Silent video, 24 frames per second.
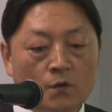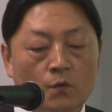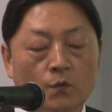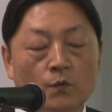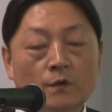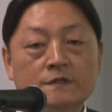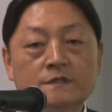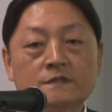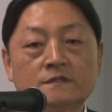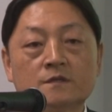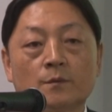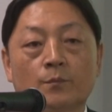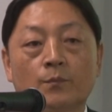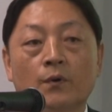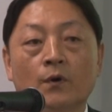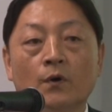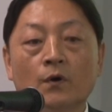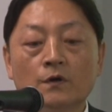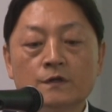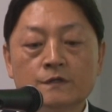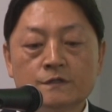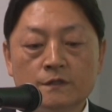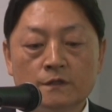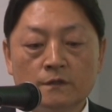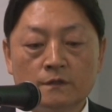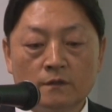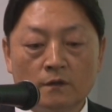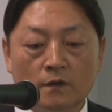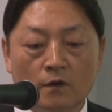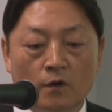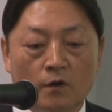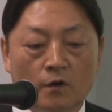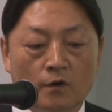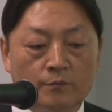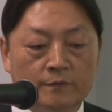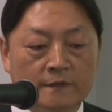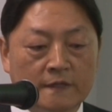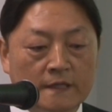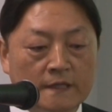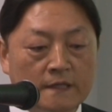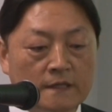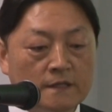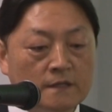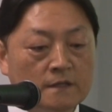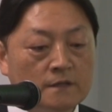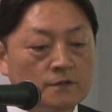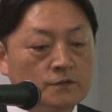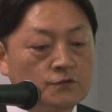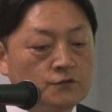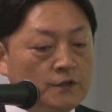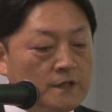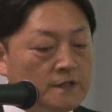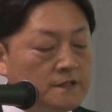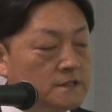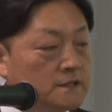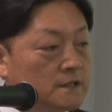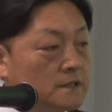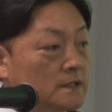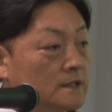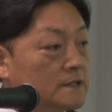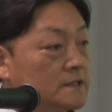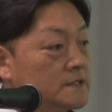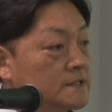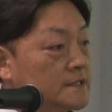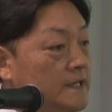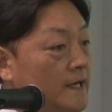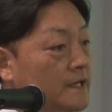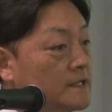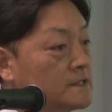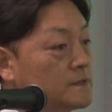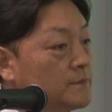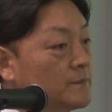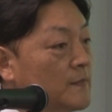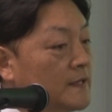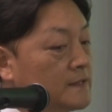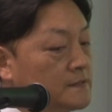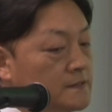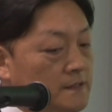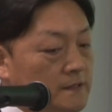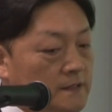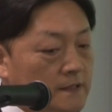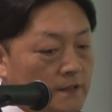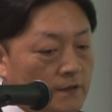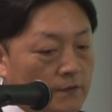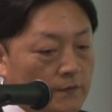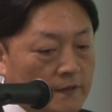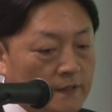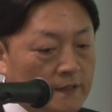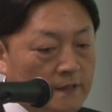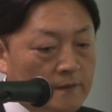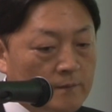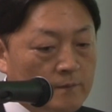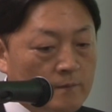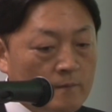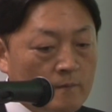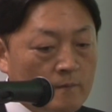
which is a portion of the traditional Chinese medicine theory